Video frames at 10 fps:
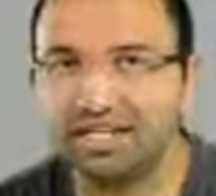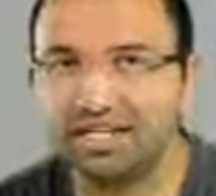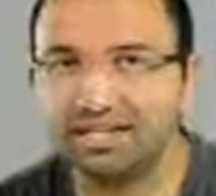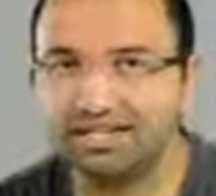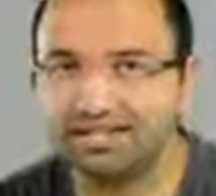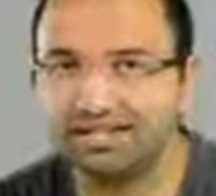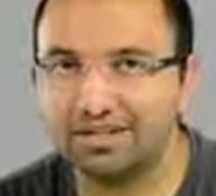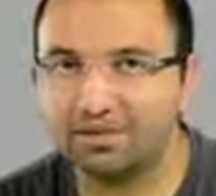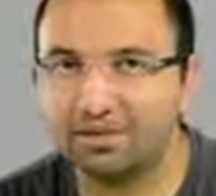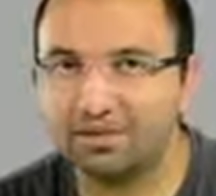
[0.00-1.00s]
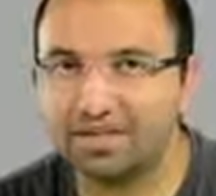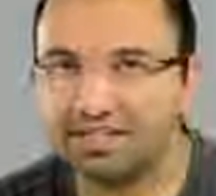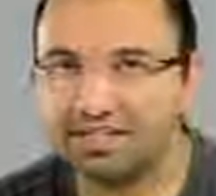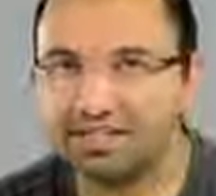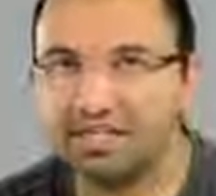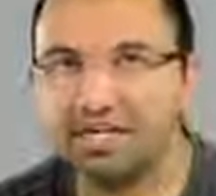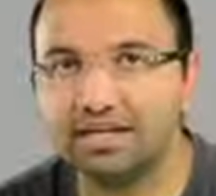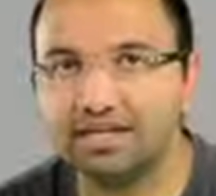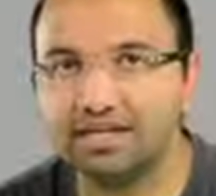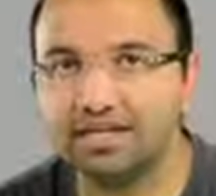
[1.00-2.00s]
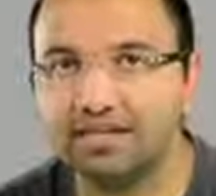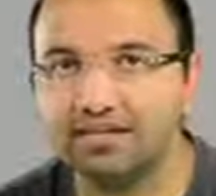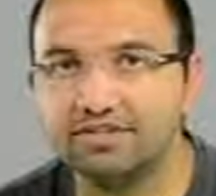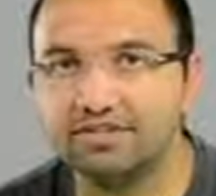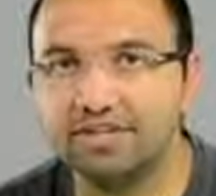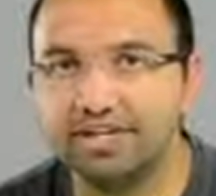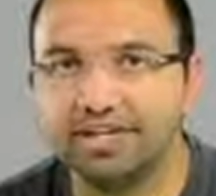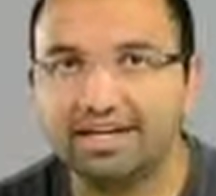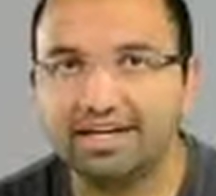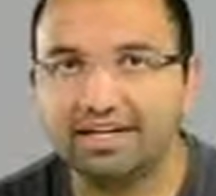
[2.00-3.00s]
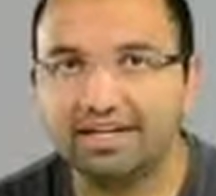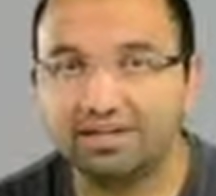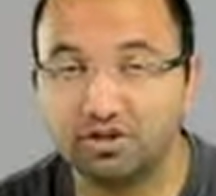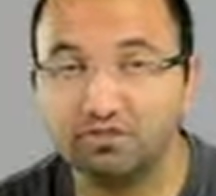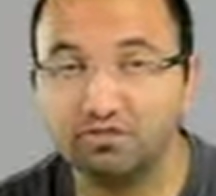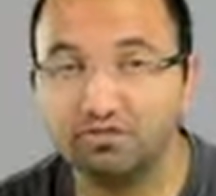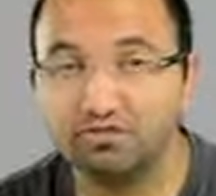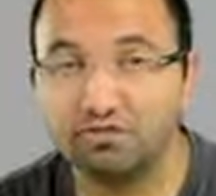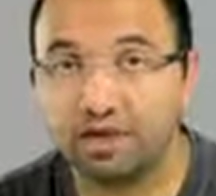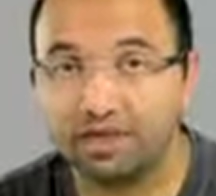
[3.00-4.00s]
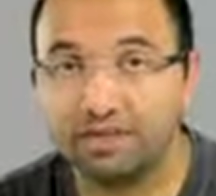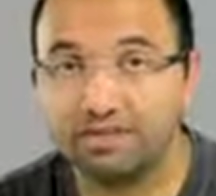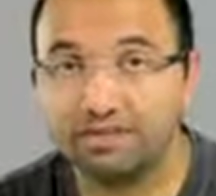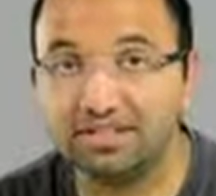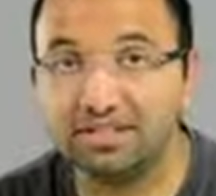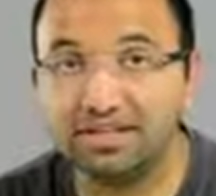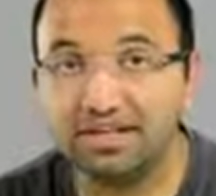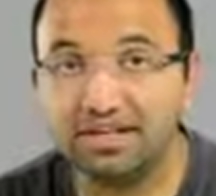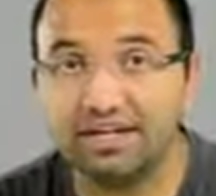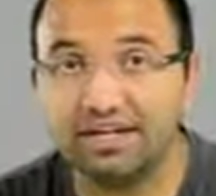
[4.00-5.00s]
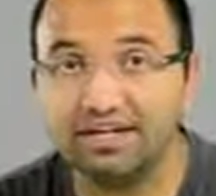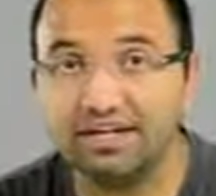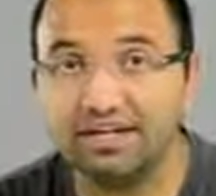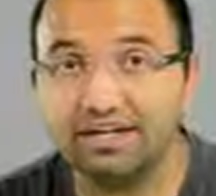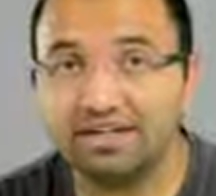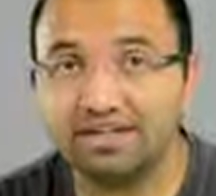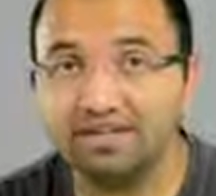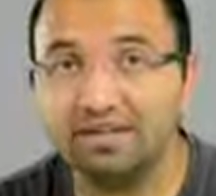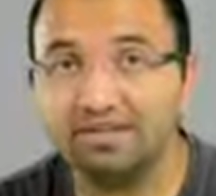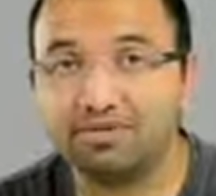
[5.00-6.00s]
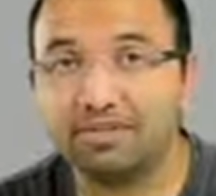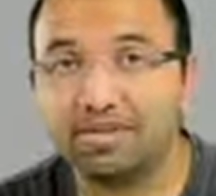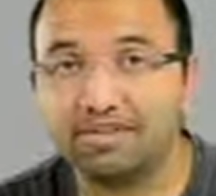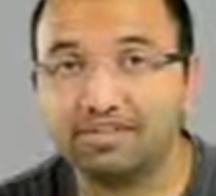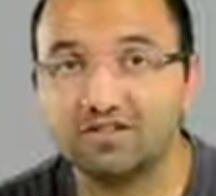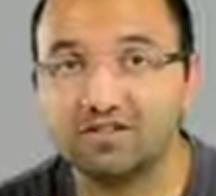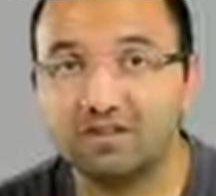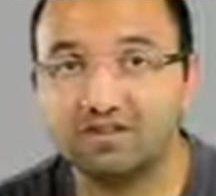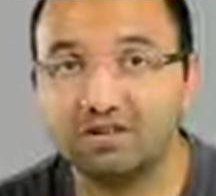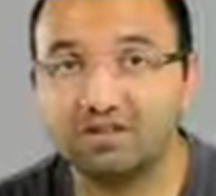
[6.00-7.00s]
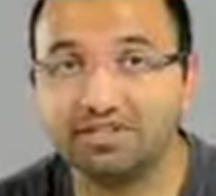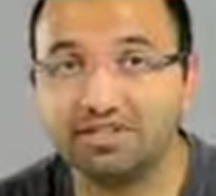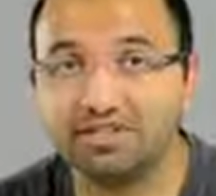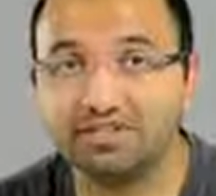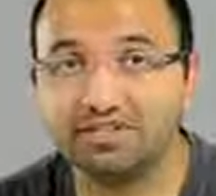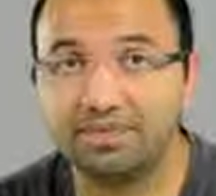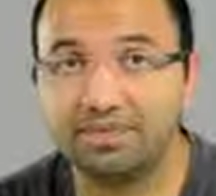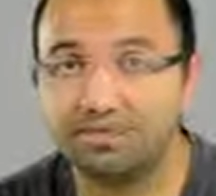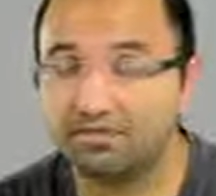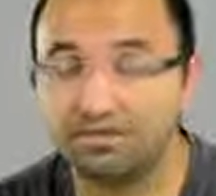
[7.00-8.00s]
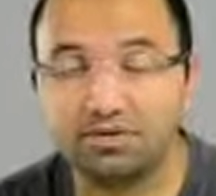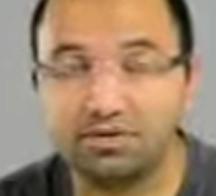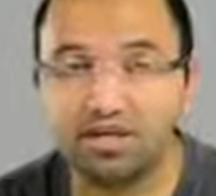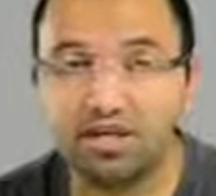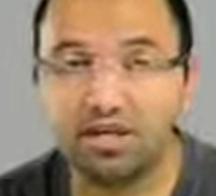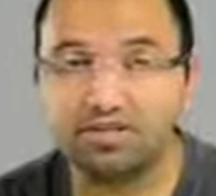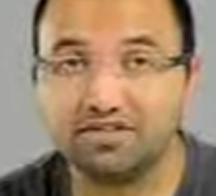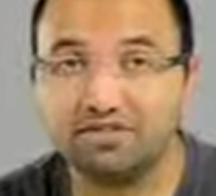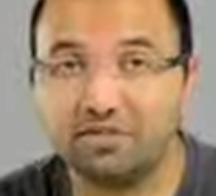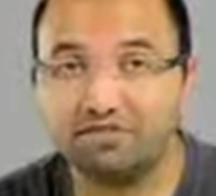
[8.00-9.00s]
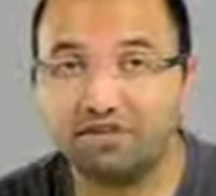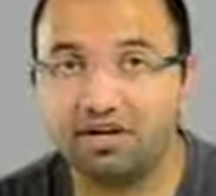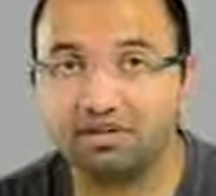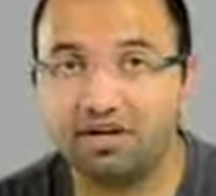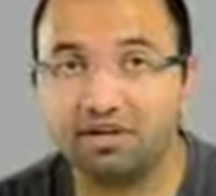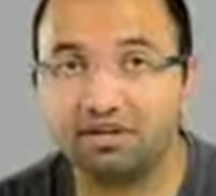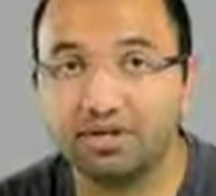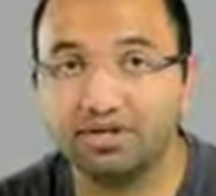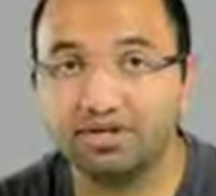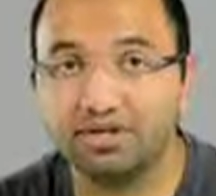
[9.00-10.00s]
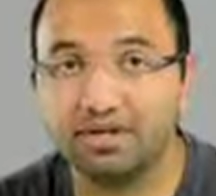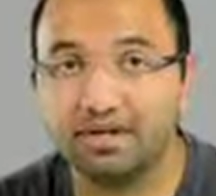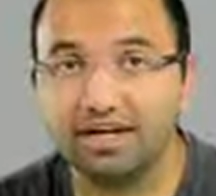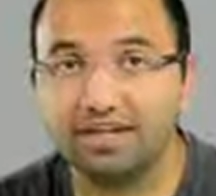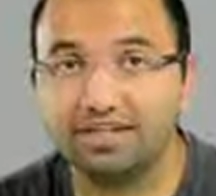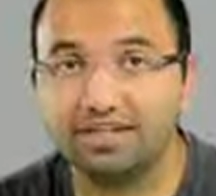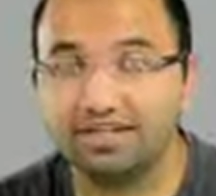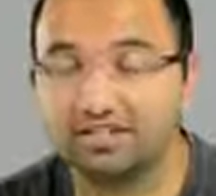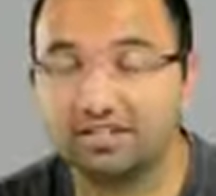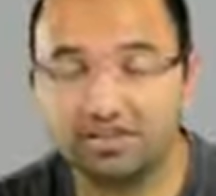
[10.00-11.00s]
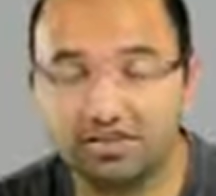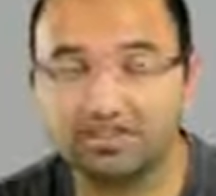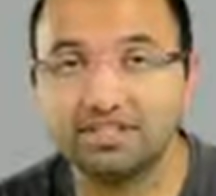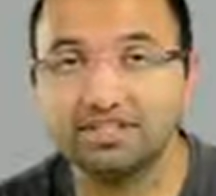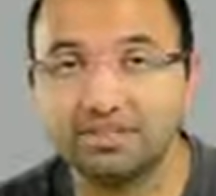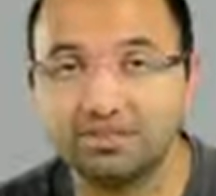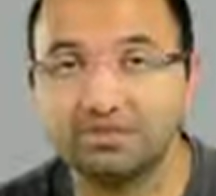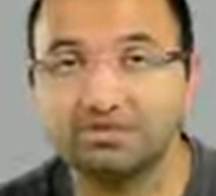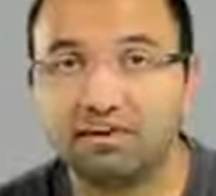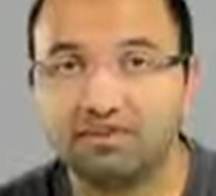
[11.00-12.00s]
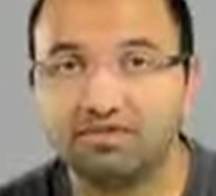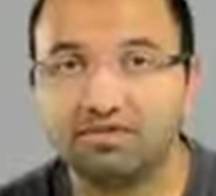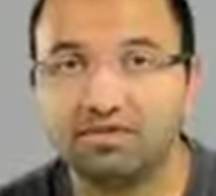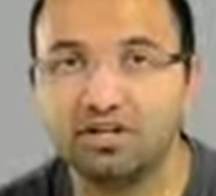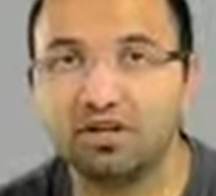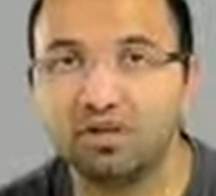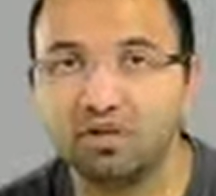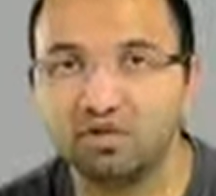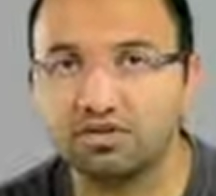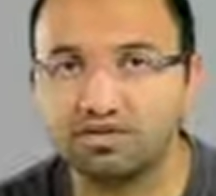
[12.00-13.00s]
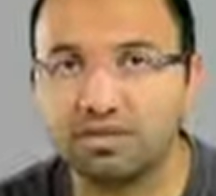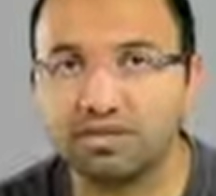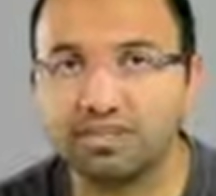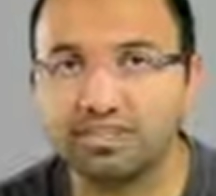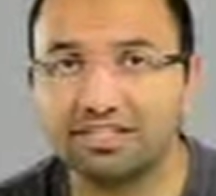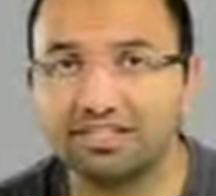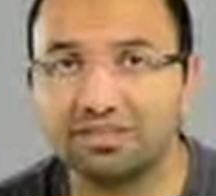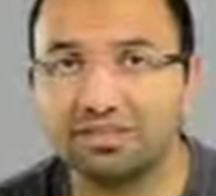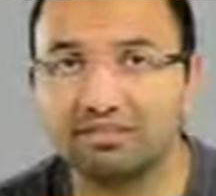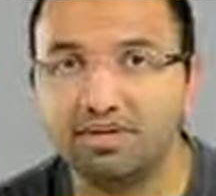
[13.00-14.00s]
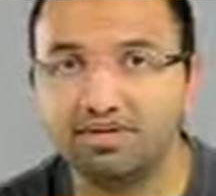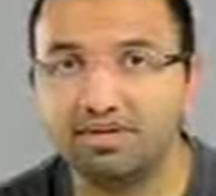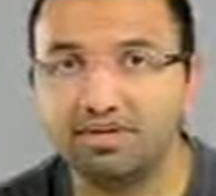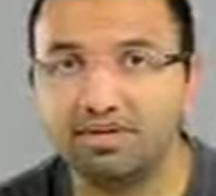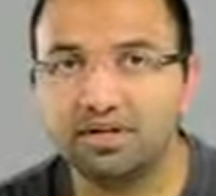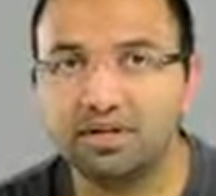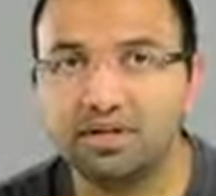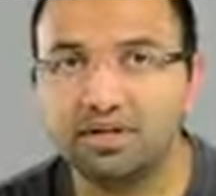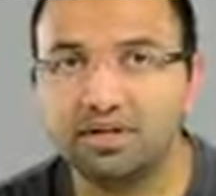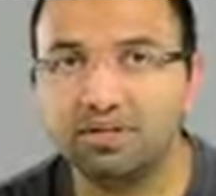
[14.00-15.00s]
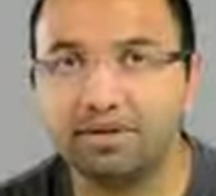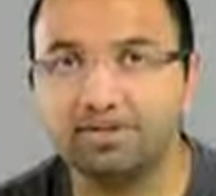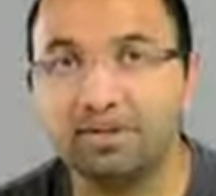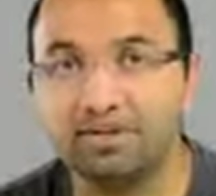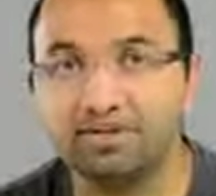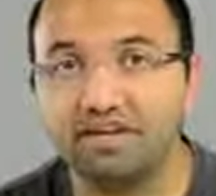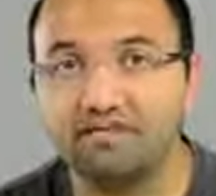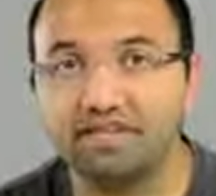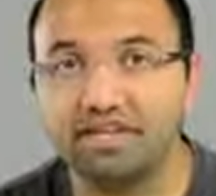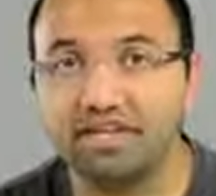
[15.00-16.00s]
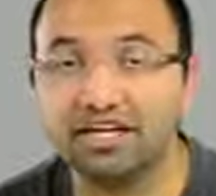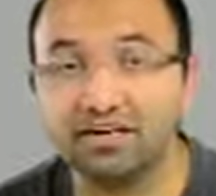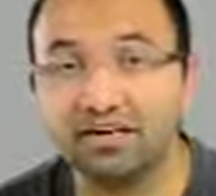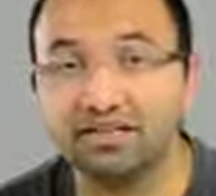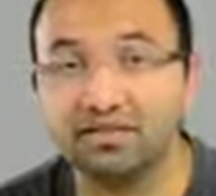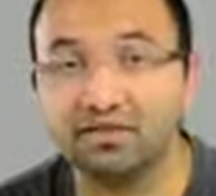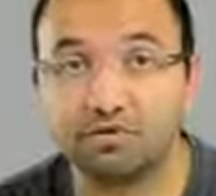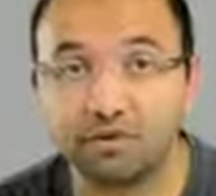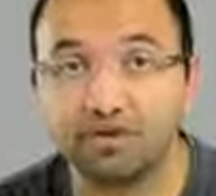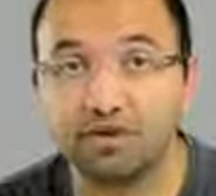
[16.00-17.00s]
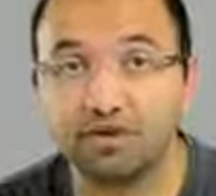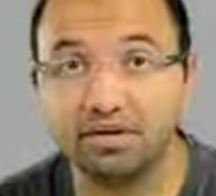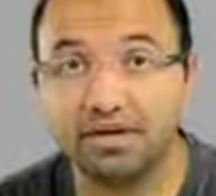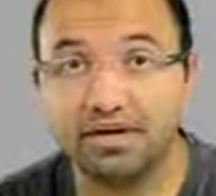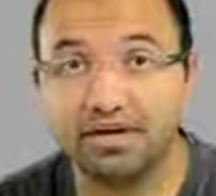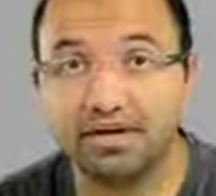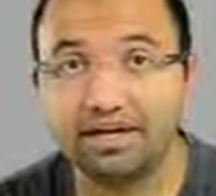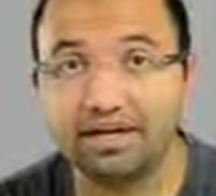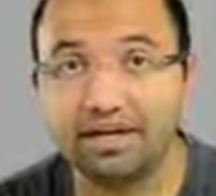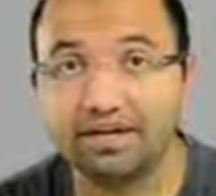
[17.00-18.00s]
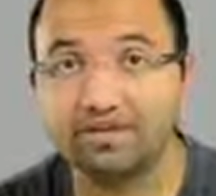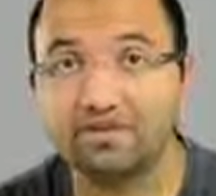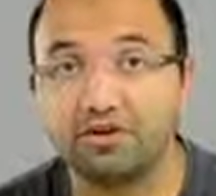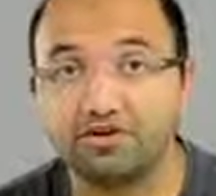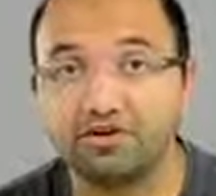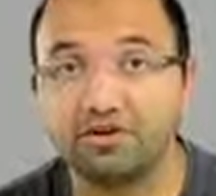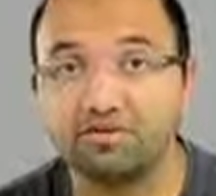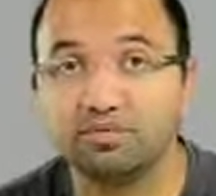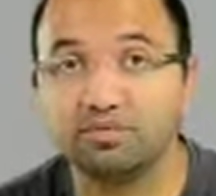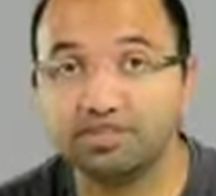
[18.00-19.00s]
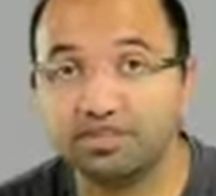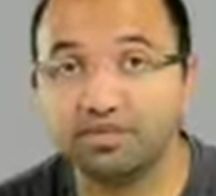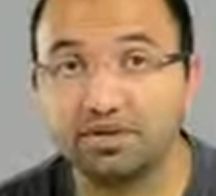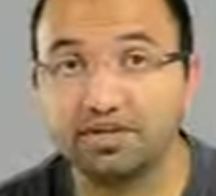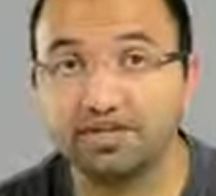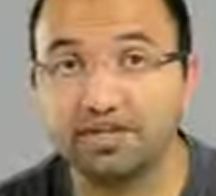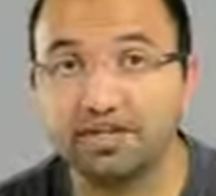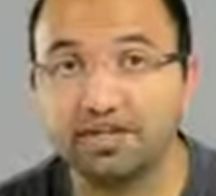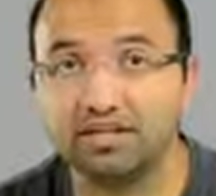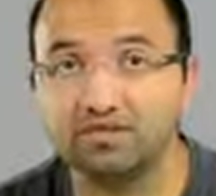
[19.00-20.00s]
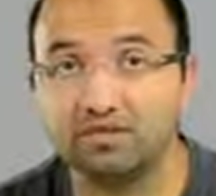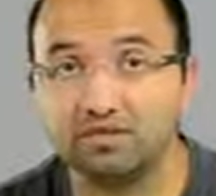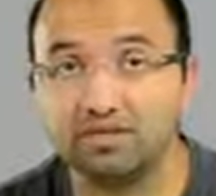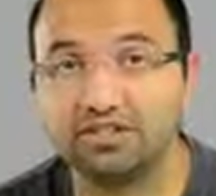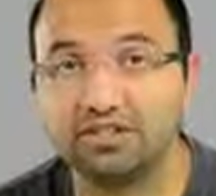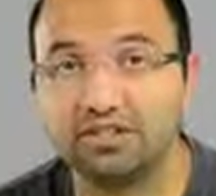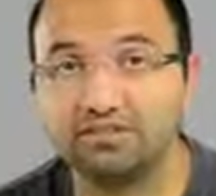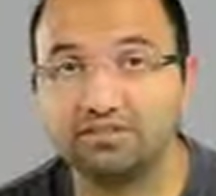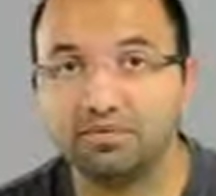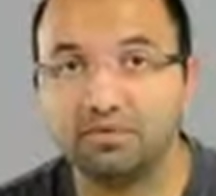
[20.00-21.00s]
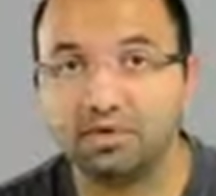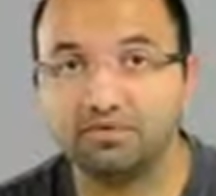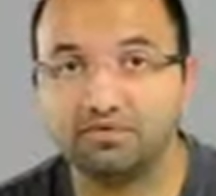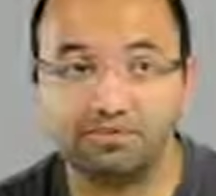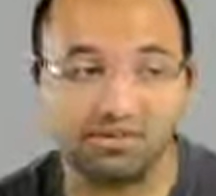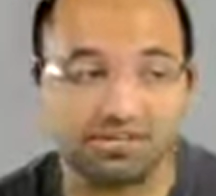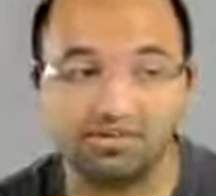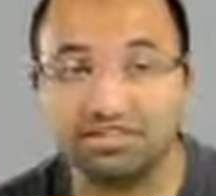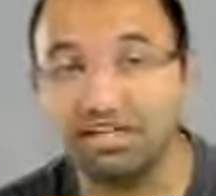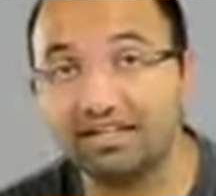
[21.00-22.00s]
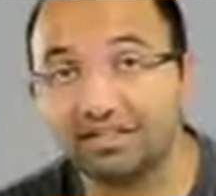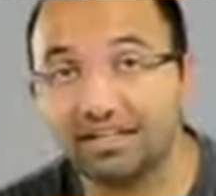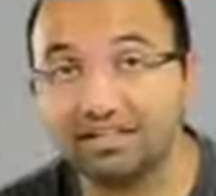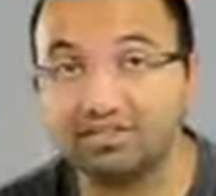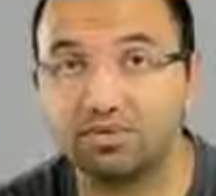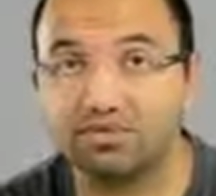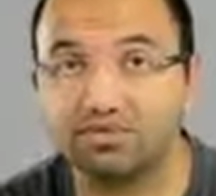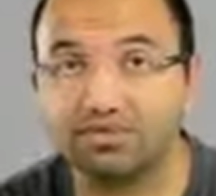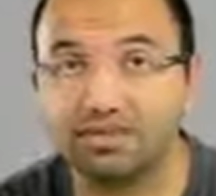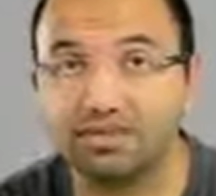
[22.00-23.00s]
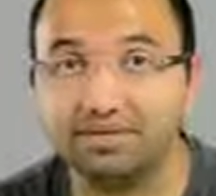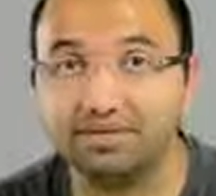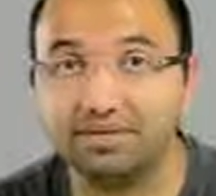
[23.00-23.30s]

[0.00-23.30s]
NAND. So you got to remember, SLC NAND is, in terms of write latency, it's about 3x the speed of MLC. So if you're doing a lot of small file random writes, the X25E is still going to be faster. In our Oracle Swing Bench test, we measured about a 25% increase in throughput and a 30% decrease in service time going from the 710 to the X25E.